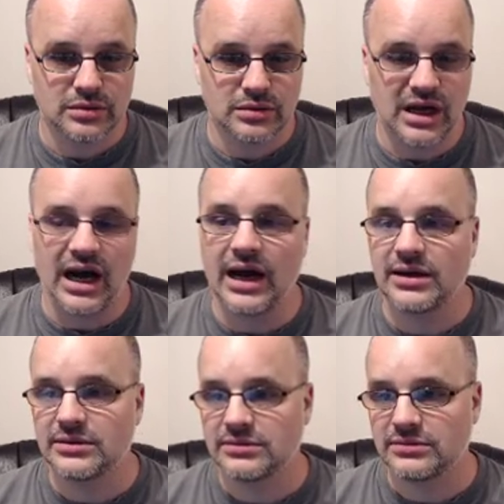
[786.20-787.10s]
Ah,
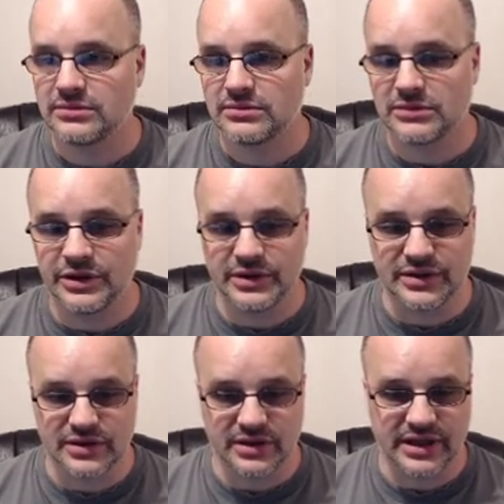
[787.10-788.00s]
there it is.
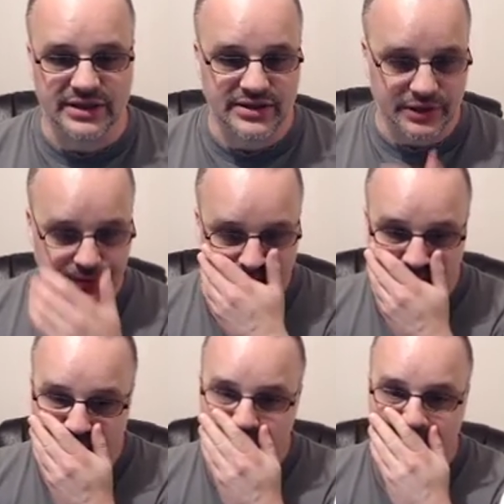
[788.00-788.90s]
Okay, so
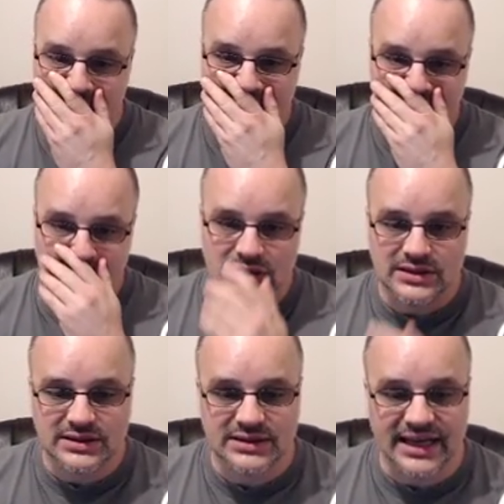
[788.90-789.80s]

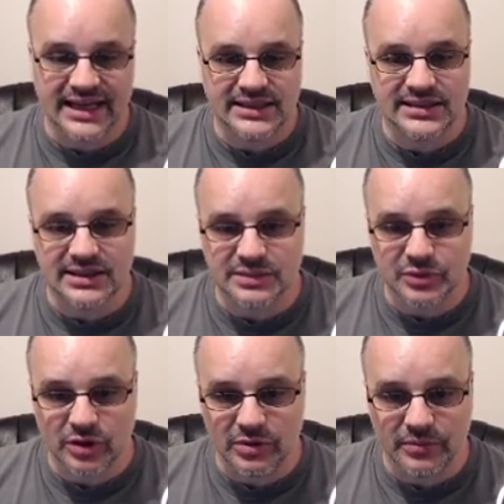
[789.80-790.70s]
that is a
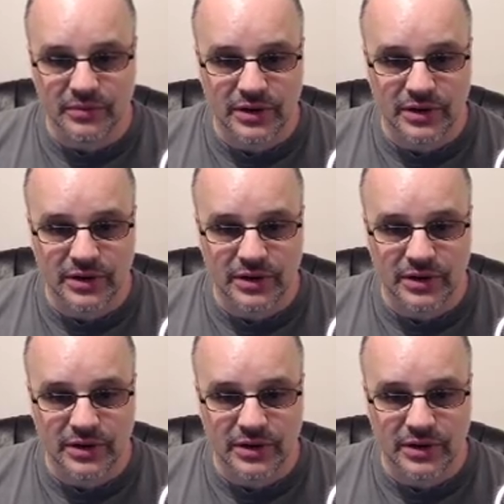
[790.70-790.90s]
problem.